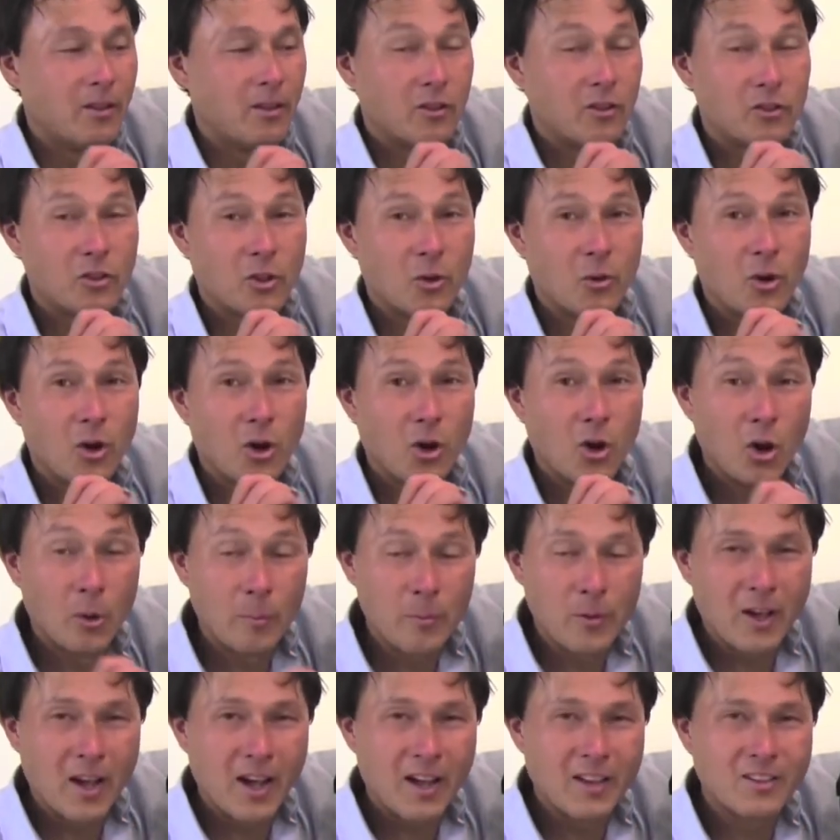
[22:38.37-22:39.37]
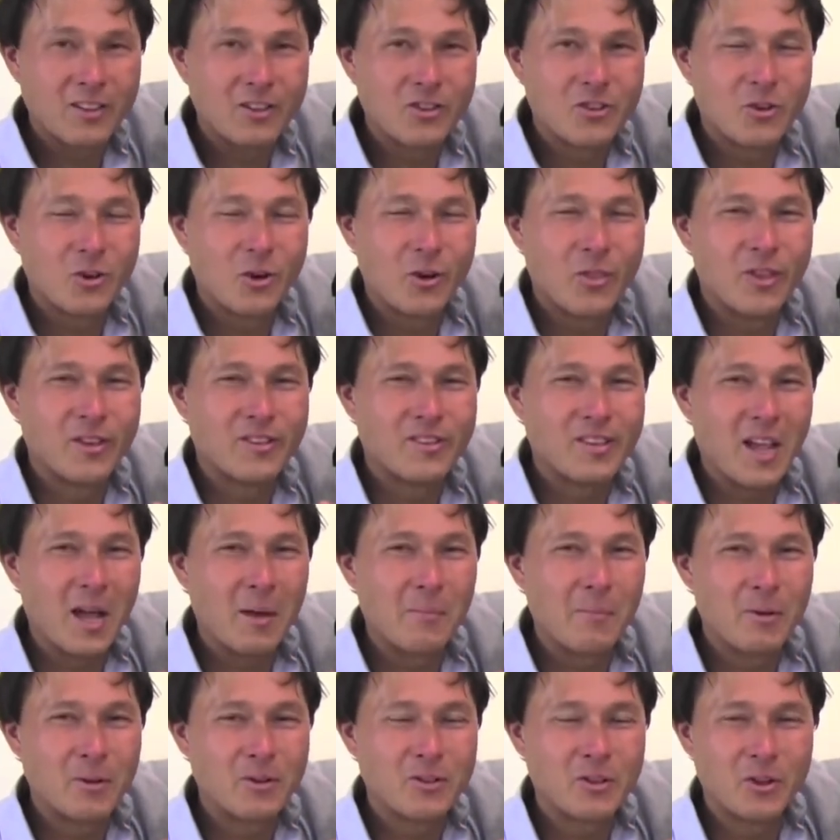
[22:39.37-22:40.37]
So hope you guys enjoyed this
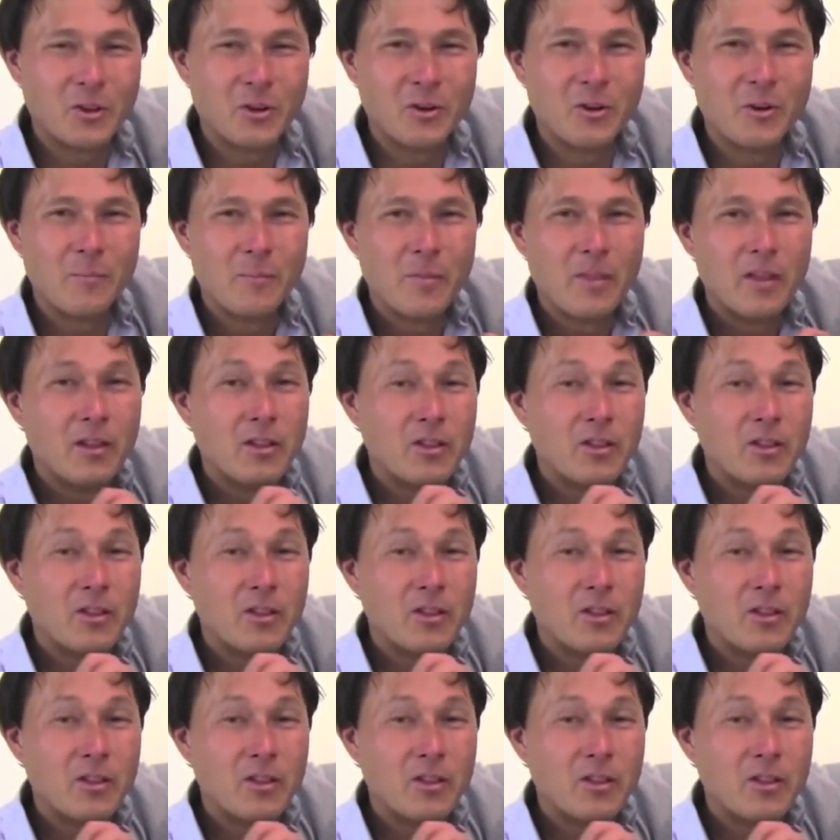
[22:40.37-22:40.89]
episode.